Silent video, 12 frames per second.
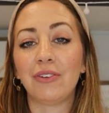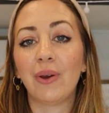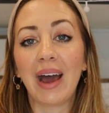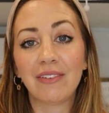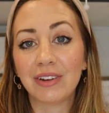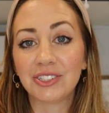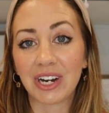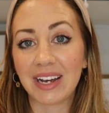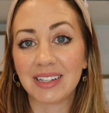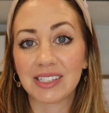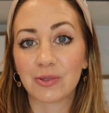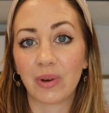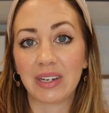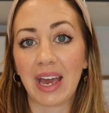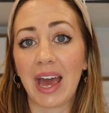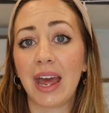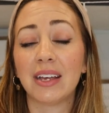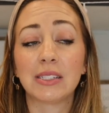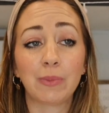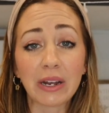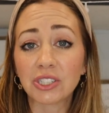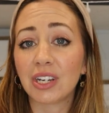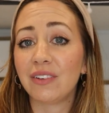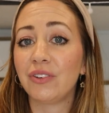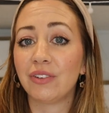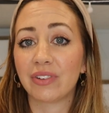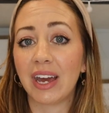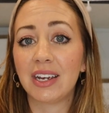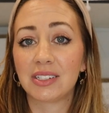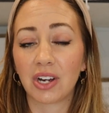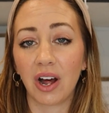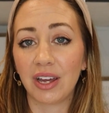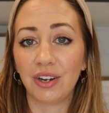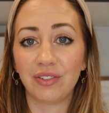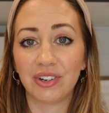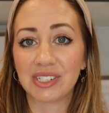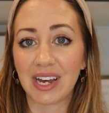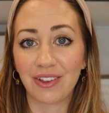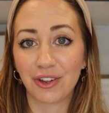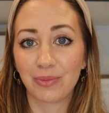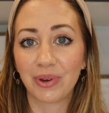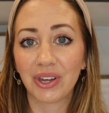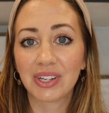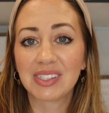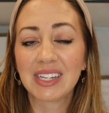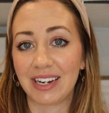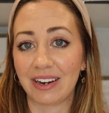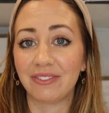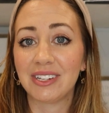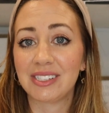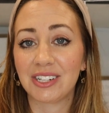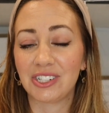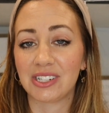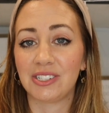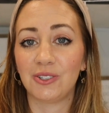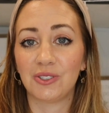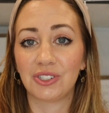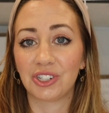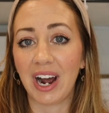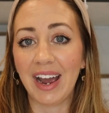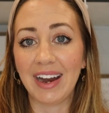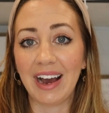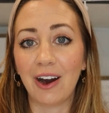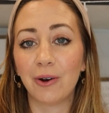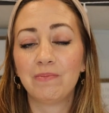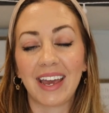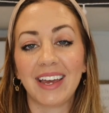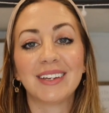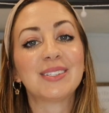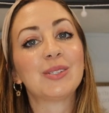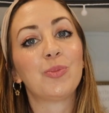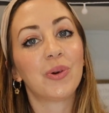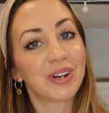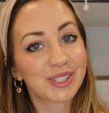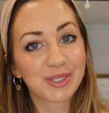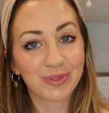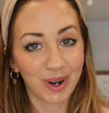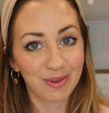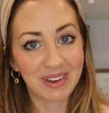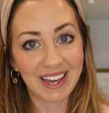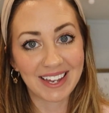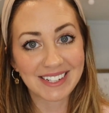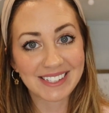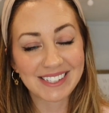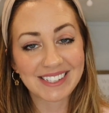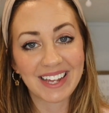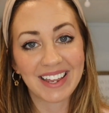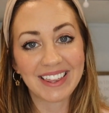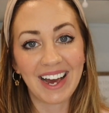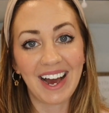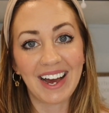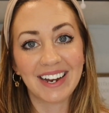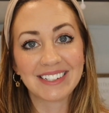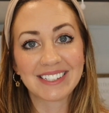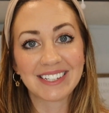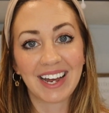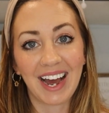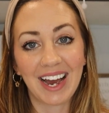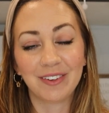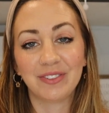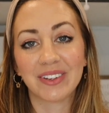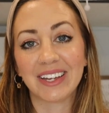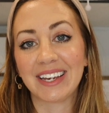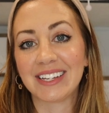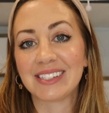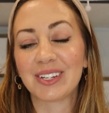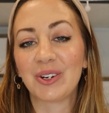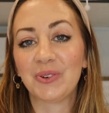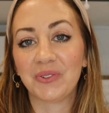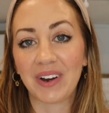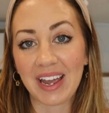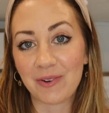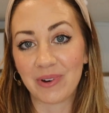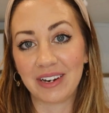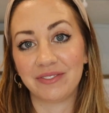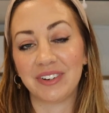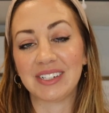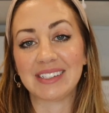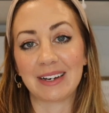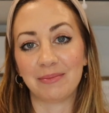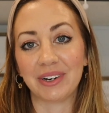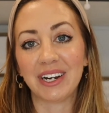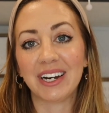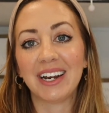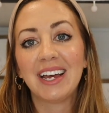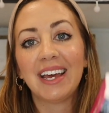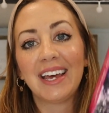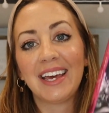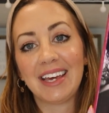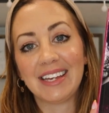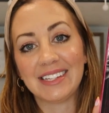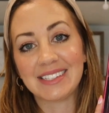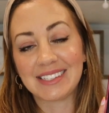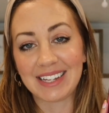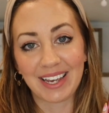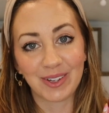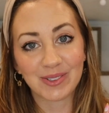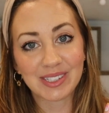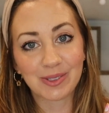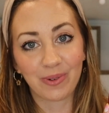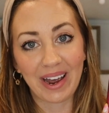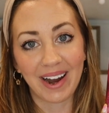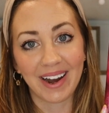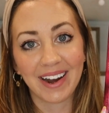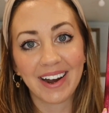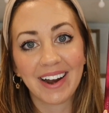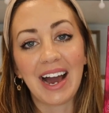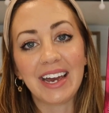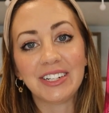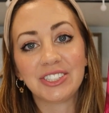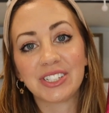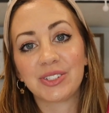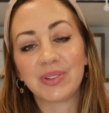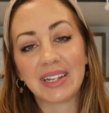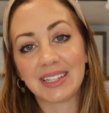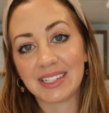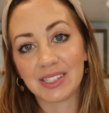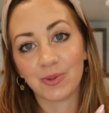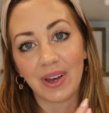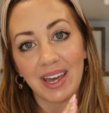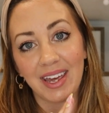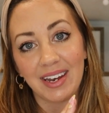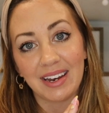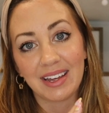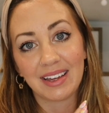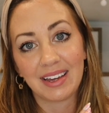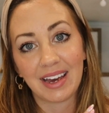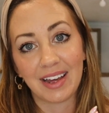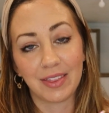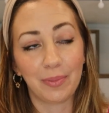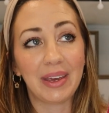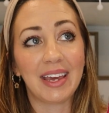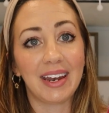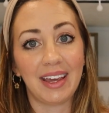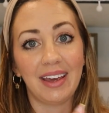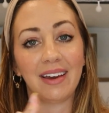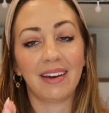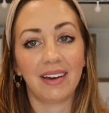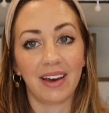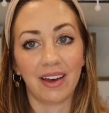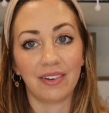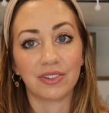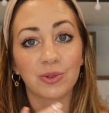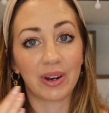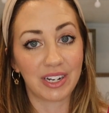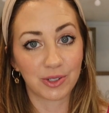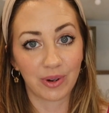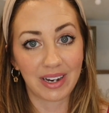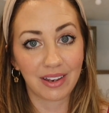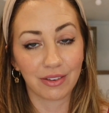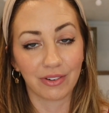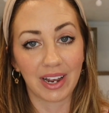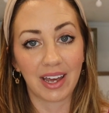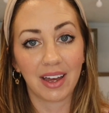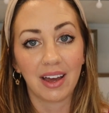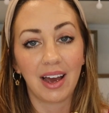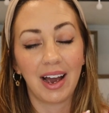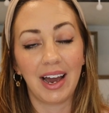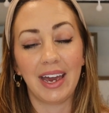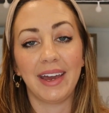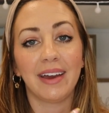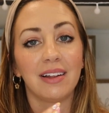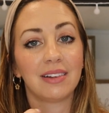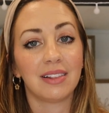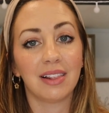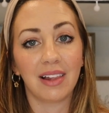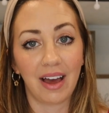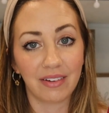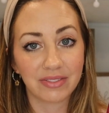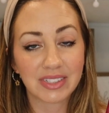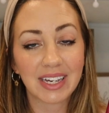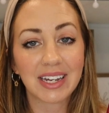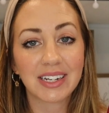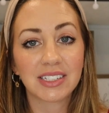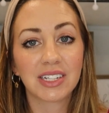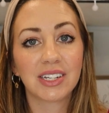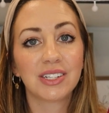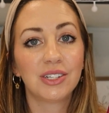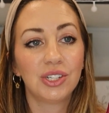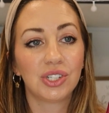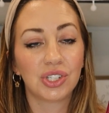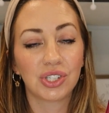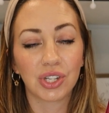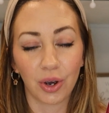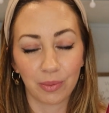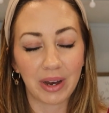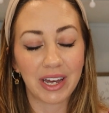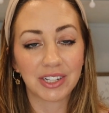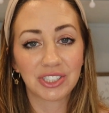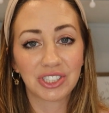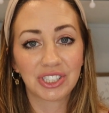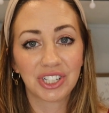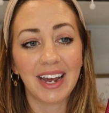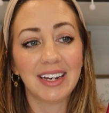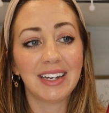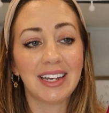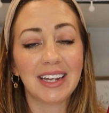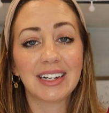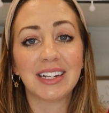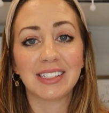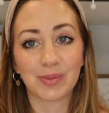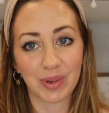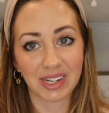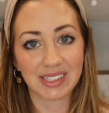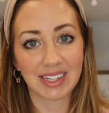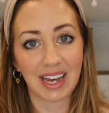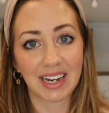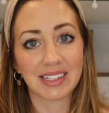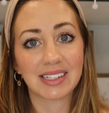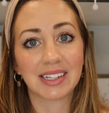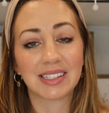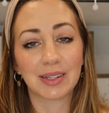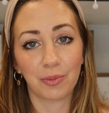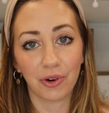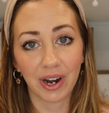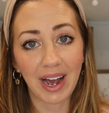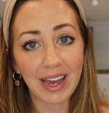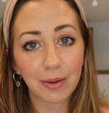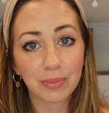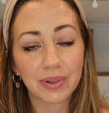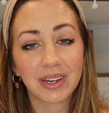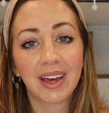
if you haven't tried this one yet, especially if you've liked Colleen Hoover's other books, I definitely suggest you try it out. A sports romance that I feel like is a great one for summer is Say You Swear. I just read this one at the beginning of 2023. I loved it so much. I need this book to get some more hype.